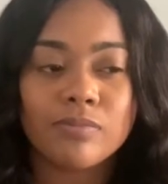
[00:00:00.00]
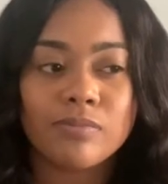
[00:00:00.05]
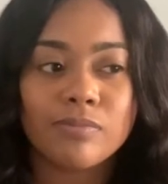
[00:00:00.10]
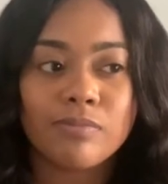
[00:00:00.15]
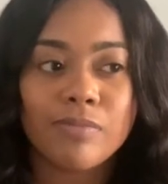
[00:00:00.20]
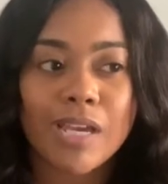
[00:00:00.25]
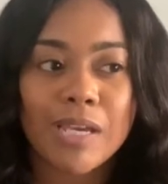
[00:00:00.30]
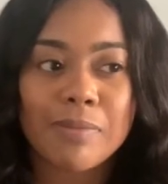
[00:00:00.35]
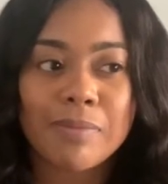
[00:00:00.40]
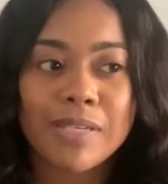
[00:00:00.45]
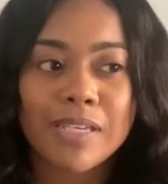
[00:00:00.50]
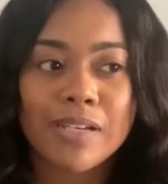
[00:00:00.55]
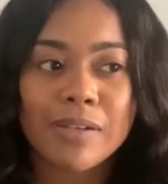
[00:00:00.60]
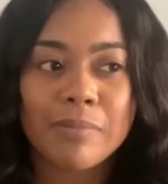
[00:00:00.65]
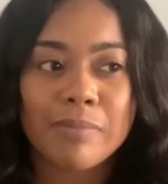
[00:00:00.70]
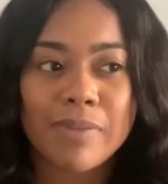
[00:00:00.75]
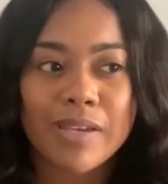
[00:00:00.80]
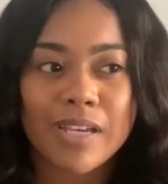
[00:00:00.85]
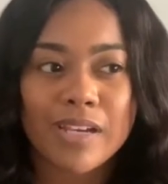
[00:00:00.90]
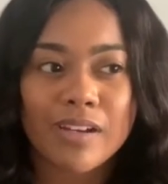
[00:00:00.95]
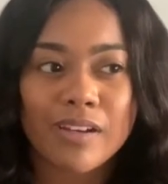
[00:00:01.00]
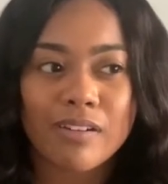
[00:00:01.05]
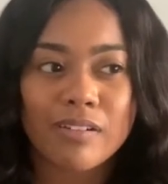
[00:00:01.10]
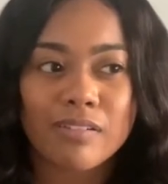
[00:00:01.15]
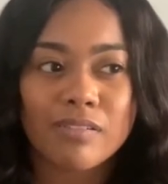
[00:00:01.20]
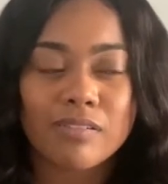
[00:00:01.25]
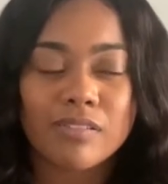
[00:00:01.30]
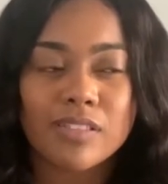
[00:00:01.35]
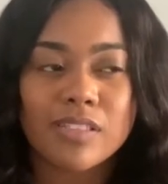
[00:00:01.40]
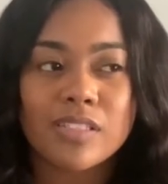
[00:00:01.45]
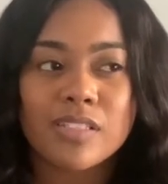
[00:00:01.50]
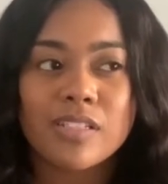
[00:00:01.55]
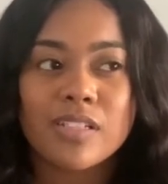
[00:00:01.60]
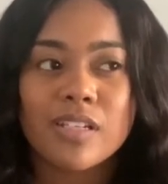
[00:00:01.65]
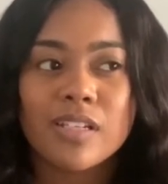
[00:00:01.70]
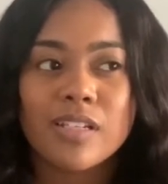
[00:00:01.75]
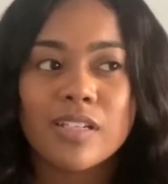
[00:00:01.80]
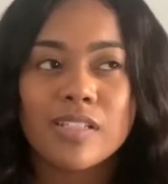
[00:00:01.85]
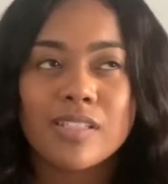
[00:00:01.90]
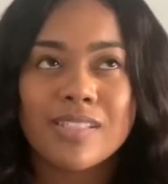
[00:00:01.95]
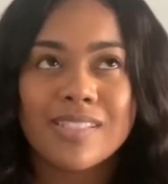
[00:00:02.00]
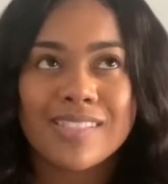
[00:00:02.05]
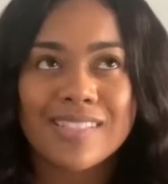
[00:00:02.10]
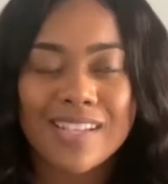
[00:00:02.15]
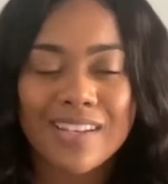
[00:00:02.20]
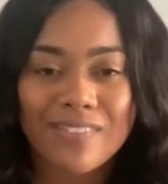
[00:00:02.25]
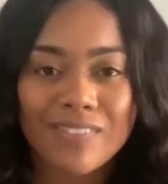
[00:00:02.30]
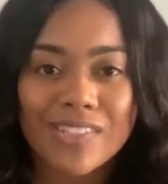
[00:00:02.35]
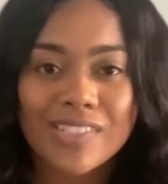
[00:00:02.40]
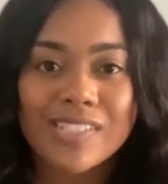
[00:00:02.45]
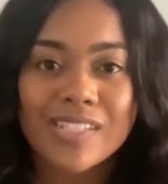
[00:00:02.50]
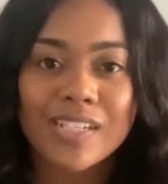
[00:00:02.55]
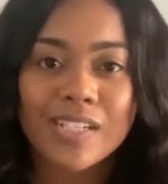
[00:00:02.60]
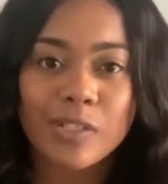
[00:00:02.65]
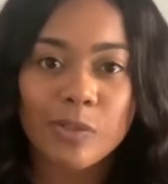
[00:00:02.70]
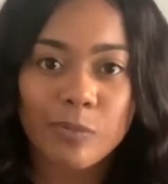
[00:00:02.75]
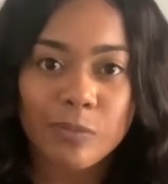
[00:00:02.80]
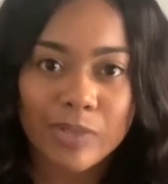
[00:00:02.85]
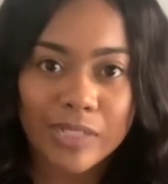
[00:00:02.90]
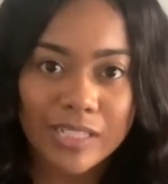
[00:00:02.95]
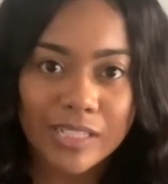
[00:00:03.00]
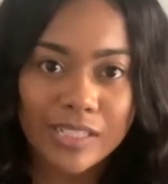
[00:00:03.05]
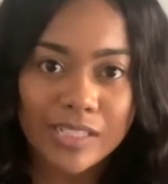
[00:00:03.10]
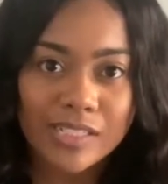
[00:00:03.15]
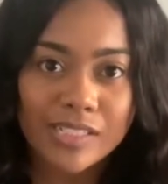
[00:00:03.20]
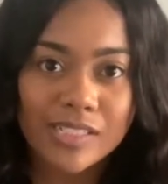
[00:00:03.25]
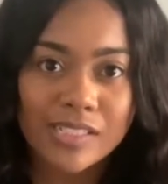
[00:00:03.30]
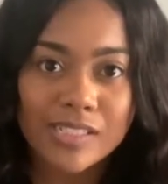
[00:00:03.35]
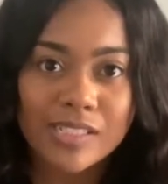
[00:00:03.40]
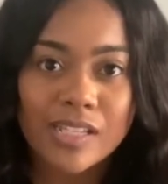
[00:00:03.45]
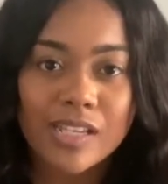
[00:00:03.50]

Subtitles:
maybe about 17 weeks.